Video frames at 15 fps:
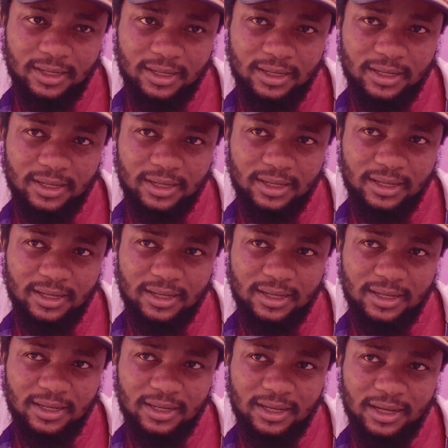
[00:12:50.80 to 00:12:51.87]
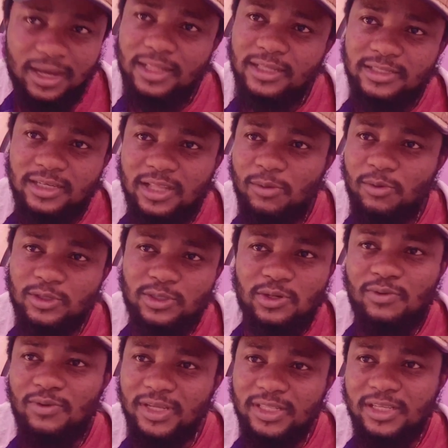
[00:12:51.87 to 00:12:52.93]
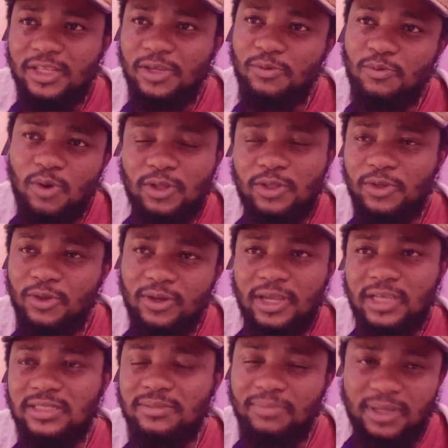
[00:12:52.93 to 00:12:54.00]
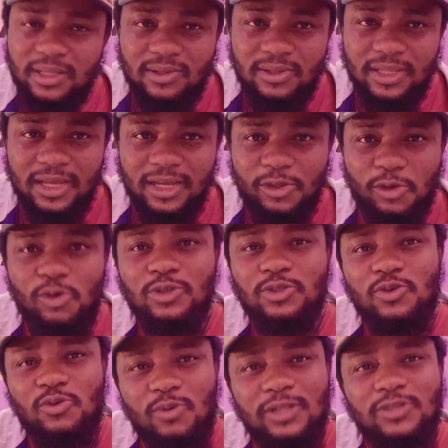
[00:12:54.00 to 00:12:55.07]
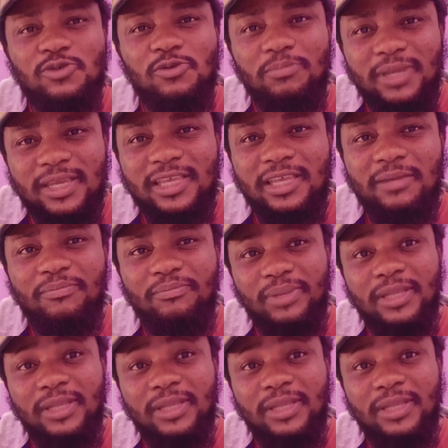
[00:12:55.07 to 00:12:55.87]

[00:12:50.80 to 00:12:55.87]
Kylie Jenner was already the world's youngest billionaire. You also want to make him billions